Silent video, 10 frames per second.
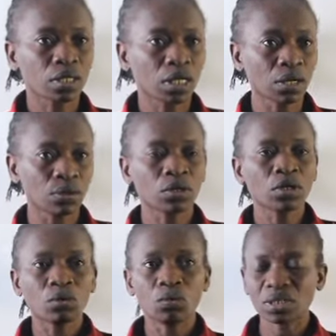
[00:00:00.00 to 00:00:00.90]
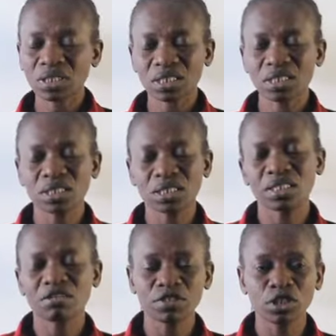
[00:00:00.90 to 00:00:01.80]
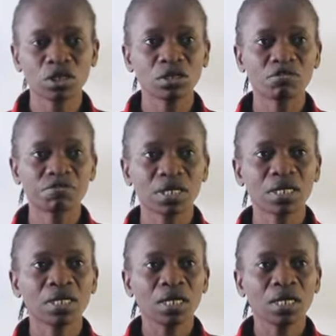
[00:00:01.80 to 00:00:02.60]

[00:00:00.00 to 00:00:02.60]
Now, what is the definition of a